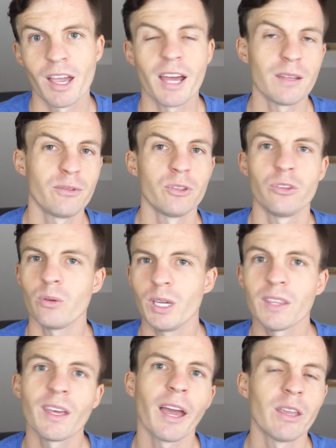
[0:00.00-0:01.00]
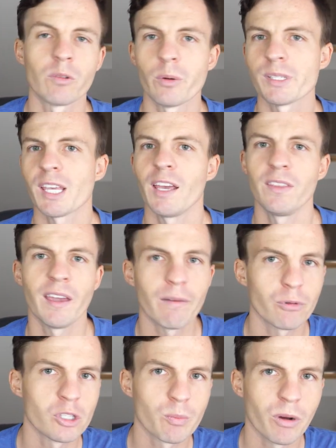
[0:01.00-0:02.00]
And if you're doing that, you're always getting the
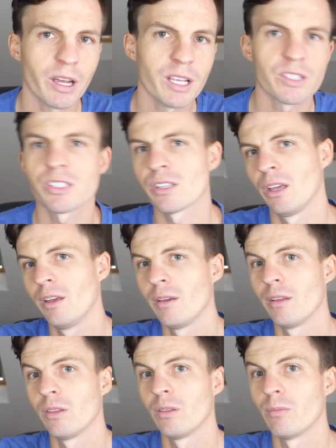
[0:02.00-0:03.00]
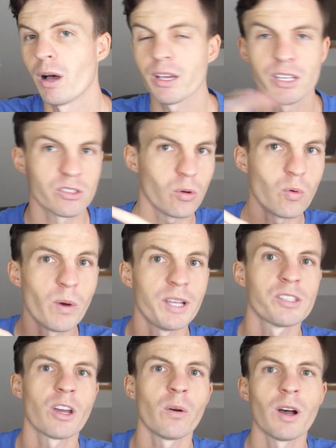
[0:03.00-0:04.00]
average price, markets
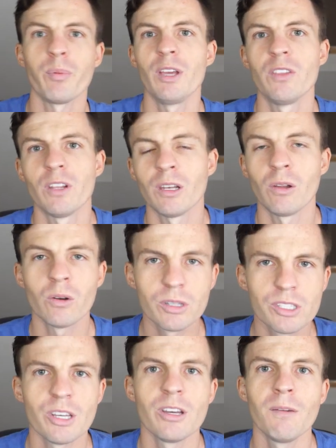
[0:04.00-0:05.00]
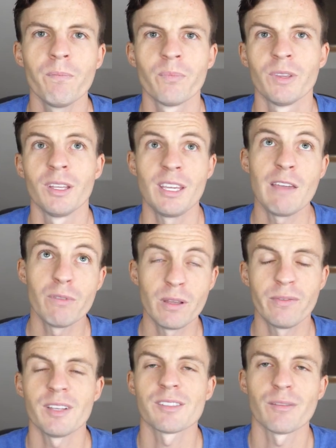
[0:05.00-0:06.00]
always go up in the long term, even
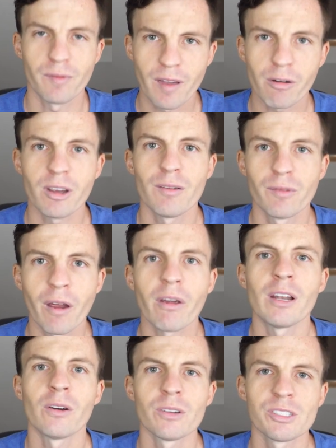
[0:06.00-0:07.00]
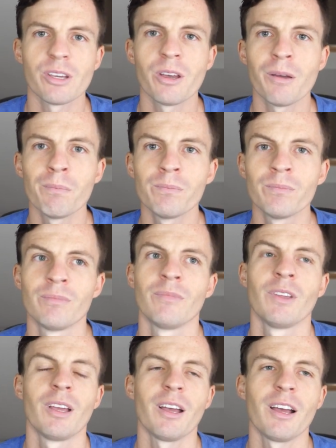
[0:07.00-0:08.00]
if it's the very, very long term.
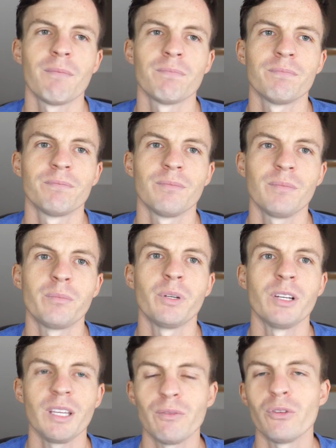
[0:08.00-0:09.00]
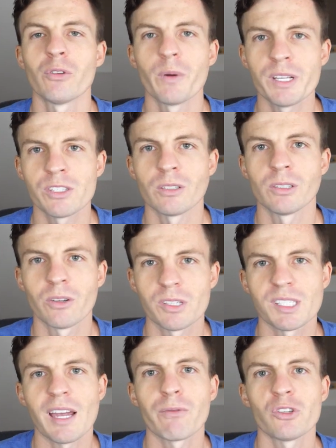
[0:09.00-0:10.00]
Um, but if you're always dollar
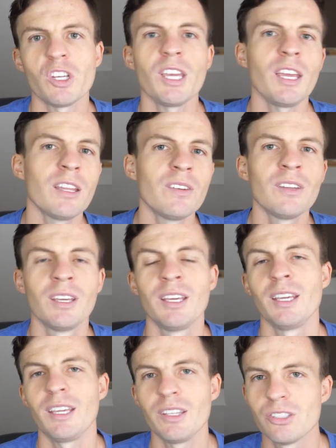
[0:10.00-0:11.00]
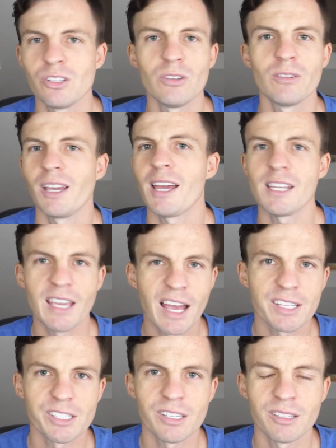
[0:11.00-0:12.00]
cost averaging in into any
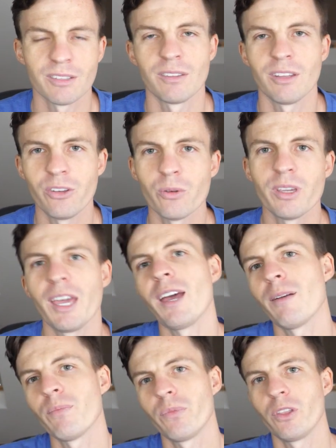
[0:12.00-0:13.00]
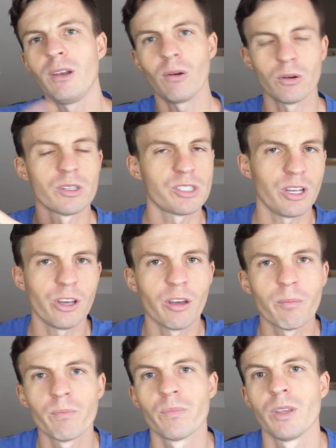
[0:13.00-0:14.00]
asset, then you'll get the
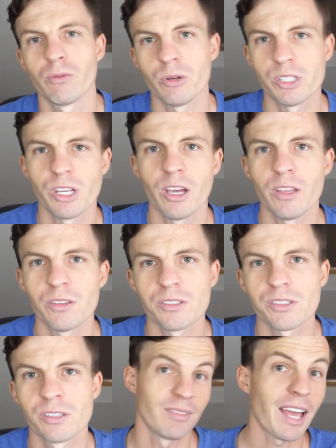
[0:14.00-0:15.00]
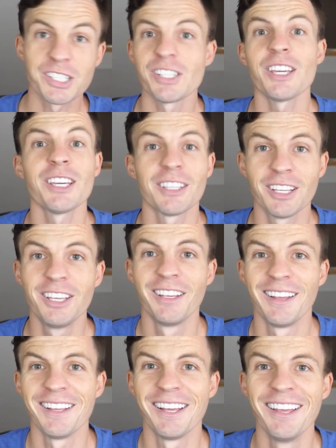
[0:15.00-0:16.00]
long-term returns. That's it.
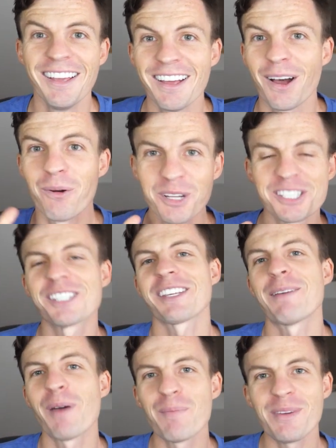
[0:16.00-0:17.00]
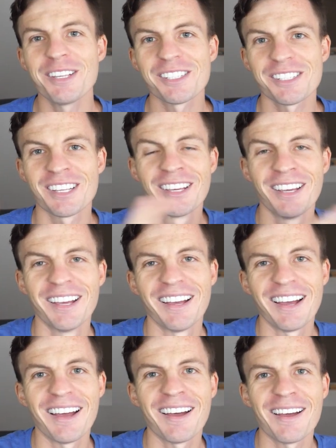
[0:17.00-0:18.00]
I wanted to say my piece.
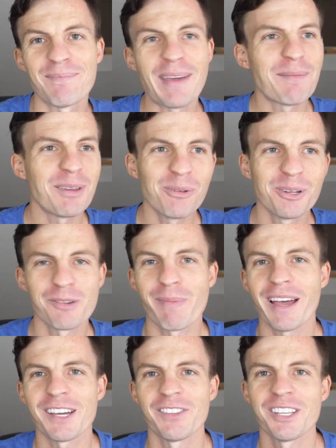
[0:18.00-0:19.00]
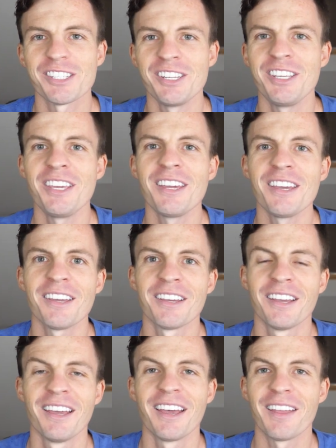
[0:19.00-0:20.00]
Uh, maybe we'll look back on this in a year
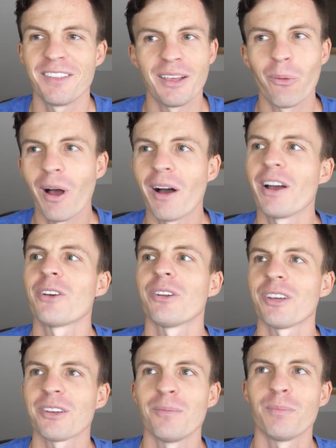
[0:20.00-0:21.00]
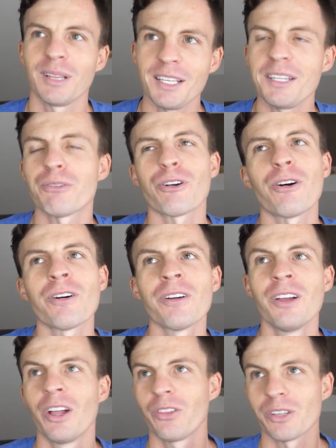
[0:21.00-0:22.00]
and think, wow, I got it completely wrong.
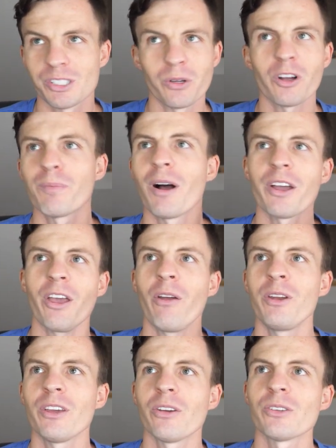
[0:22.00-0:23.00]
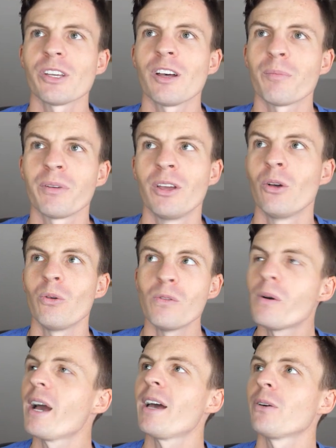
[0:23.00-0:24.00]
The stock market only goes up.
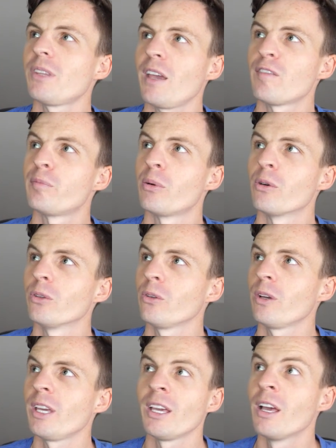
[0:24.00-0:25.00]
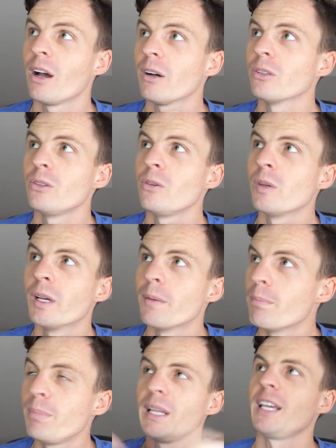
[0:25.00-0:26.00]
All hail Dave Portnoy, our new
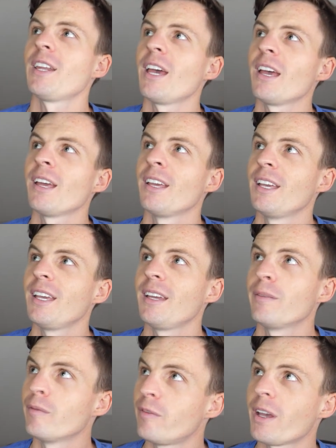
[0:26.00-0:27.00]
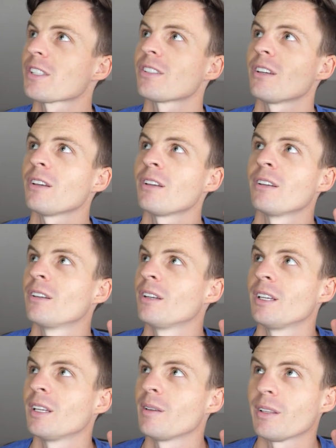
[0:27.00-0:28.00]
billionaire investor
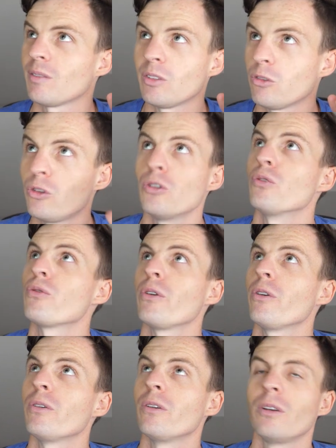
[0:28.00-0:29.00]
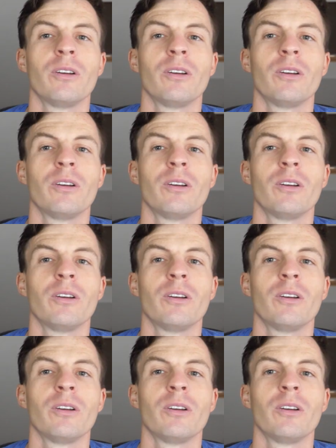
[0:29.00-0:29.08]
guru.